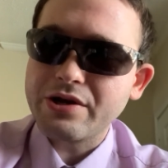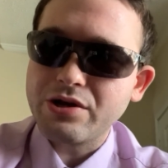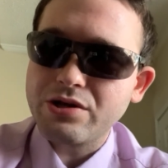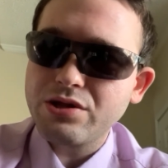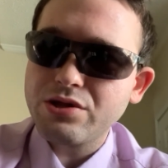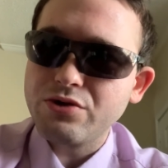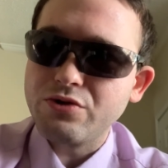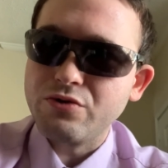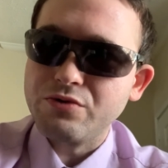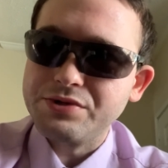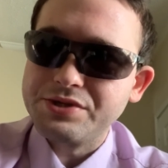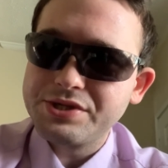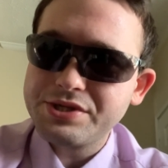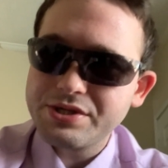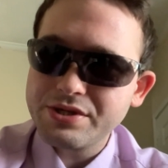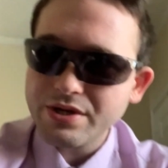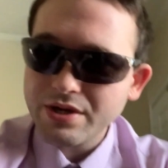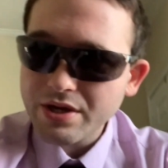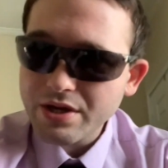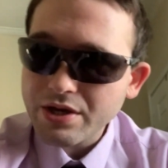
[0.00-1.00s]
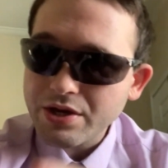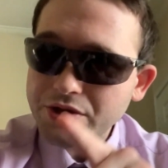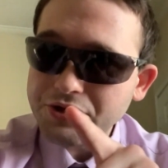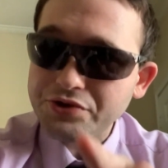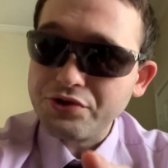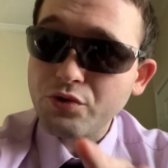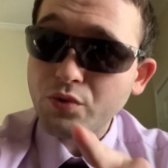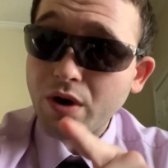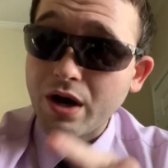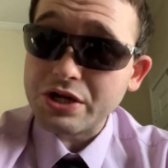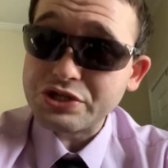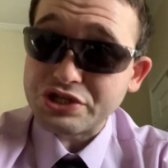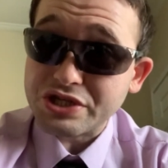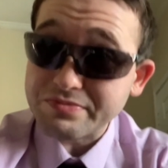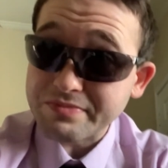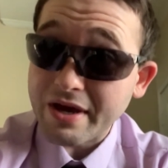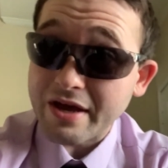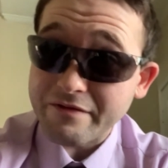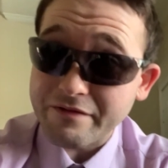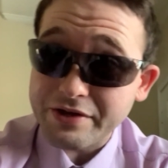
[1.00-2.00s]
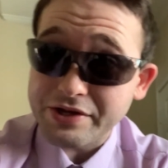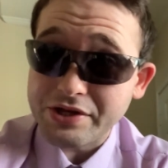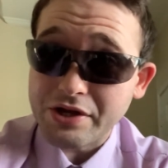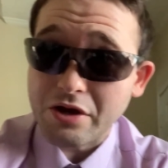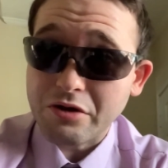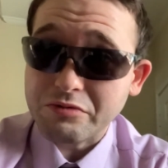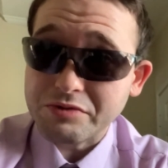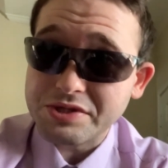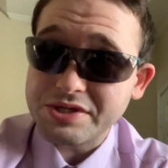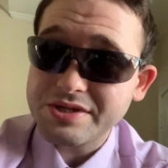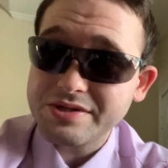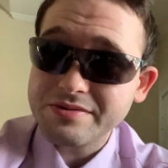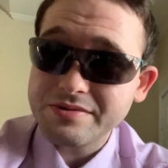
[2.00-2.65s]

includes you watching my videos.